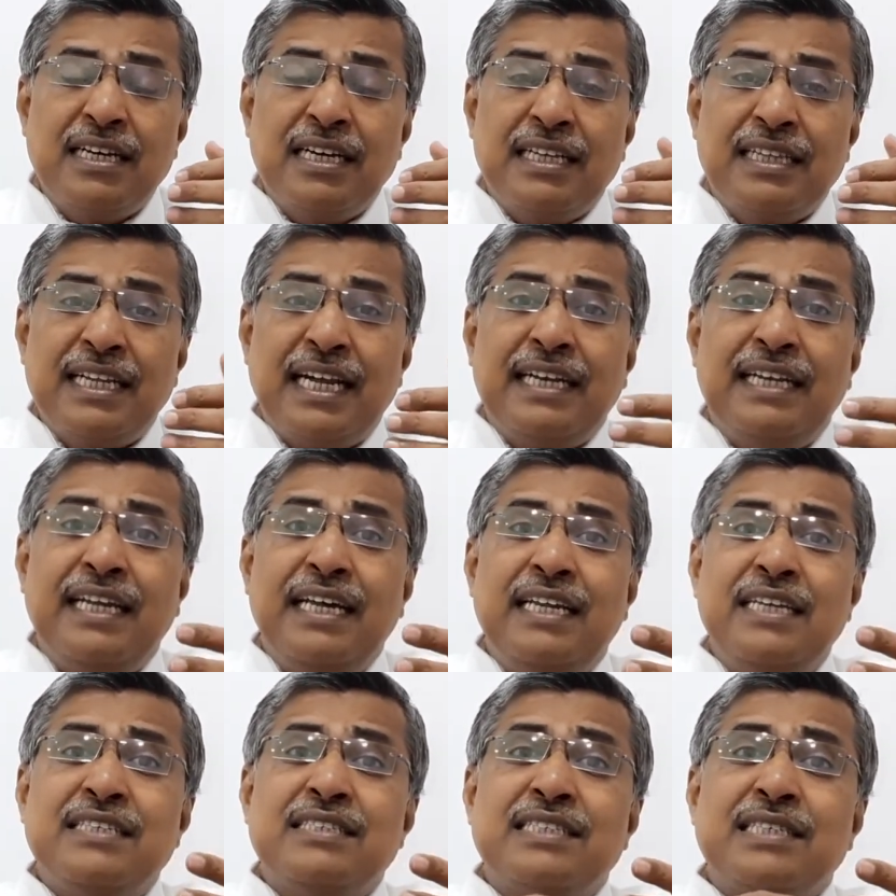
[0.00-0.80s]
that there
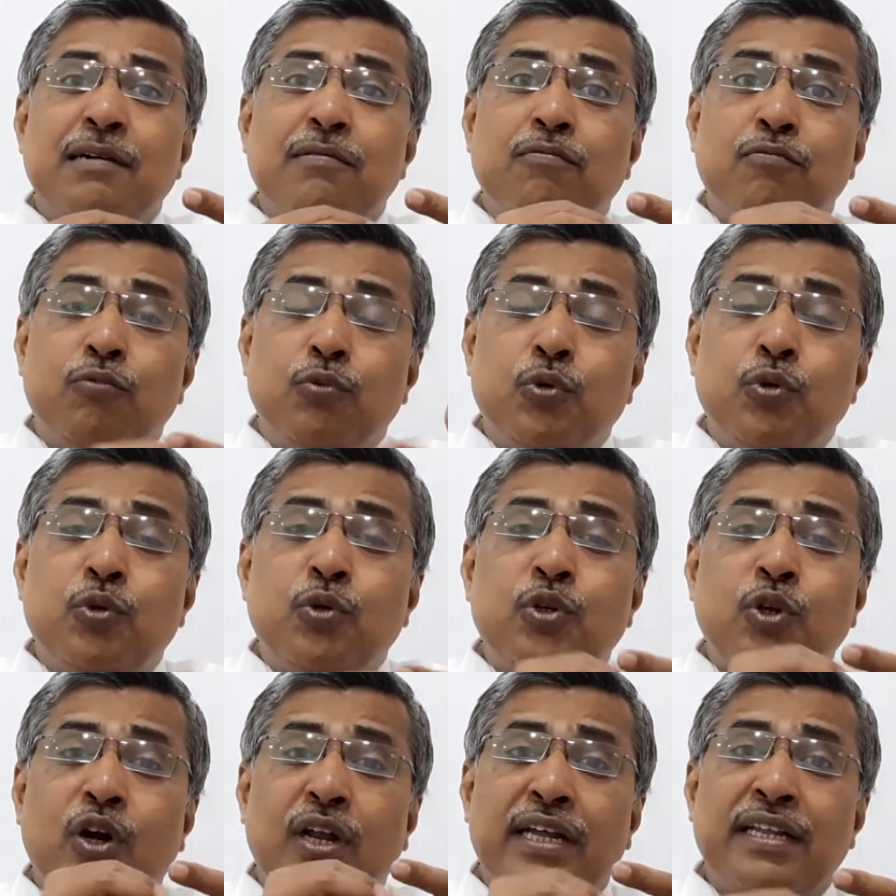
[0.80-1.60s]
is some wound
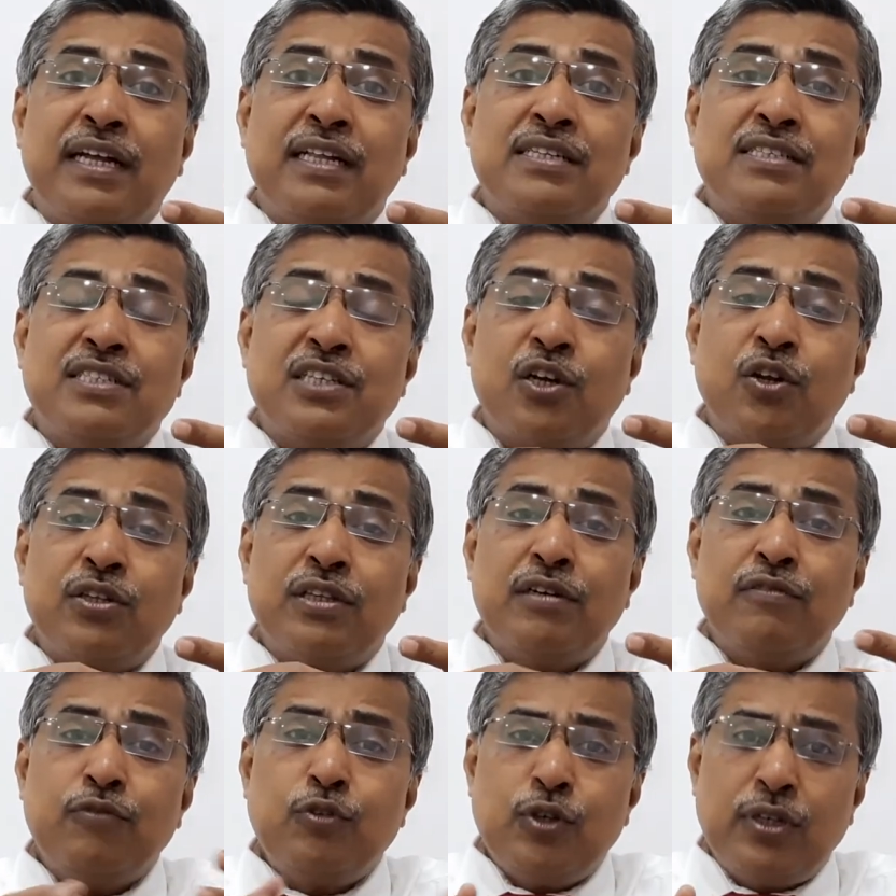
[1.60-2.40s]
or an ulcer on
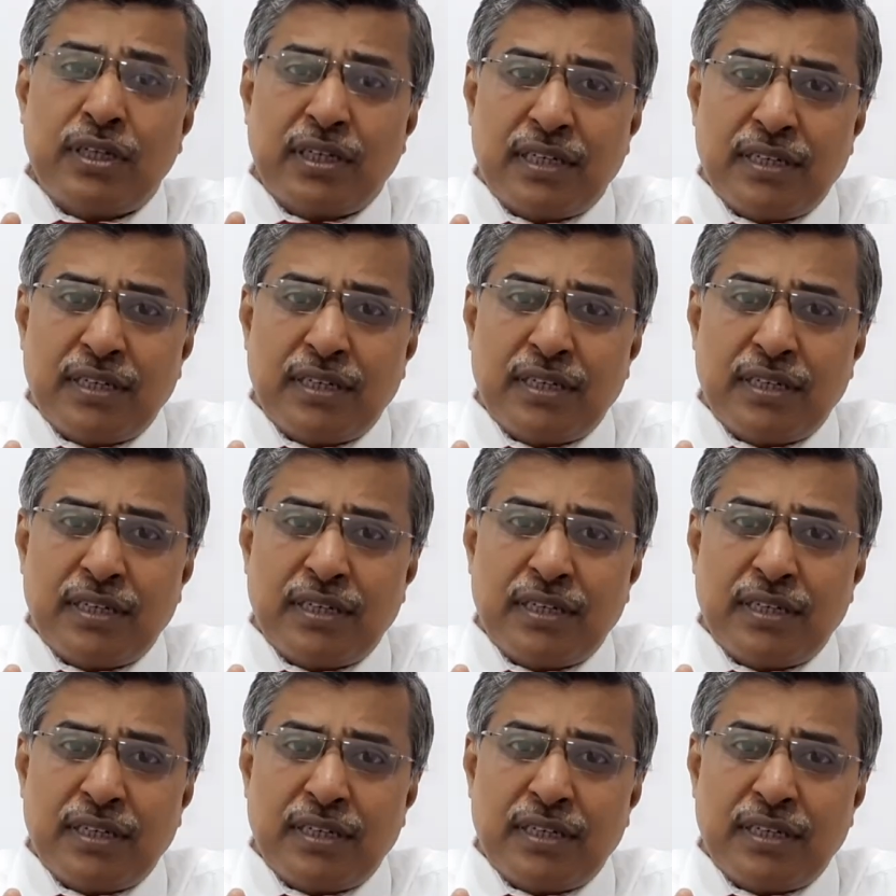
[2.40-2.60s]
the foot.